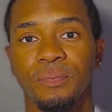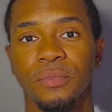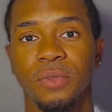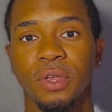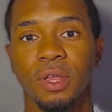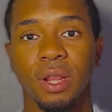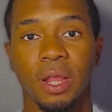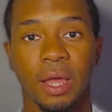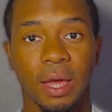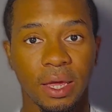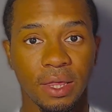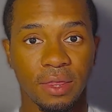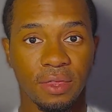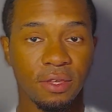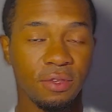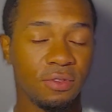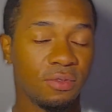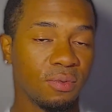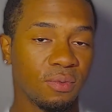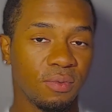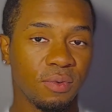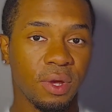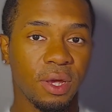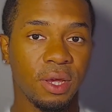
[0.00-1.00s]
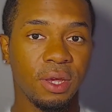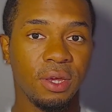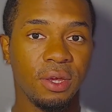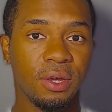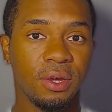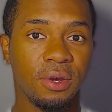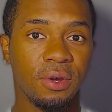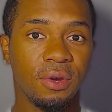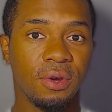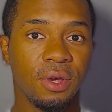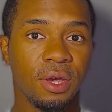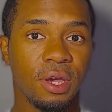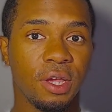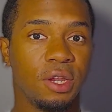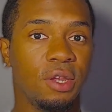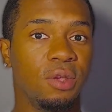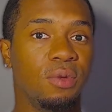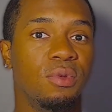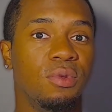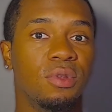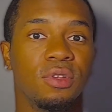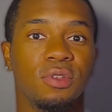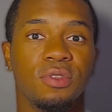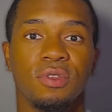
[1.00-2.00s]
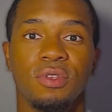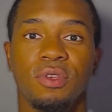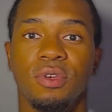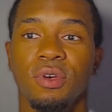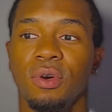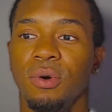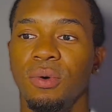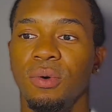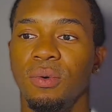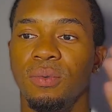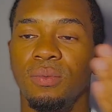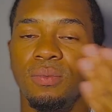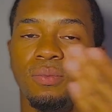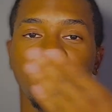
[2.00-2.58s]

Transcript: like this one right here, and you just go.